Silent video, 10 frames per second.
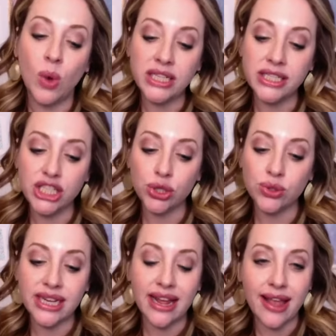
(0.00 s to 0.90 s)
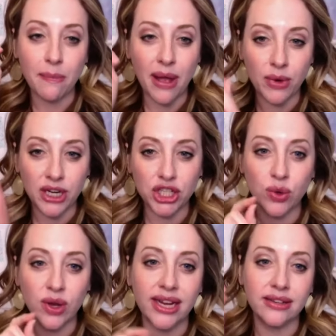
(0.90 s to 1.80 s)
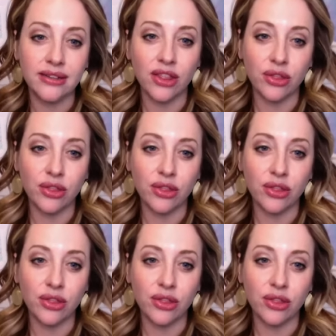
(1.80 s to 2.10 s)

Once you say, Yep, I want to join,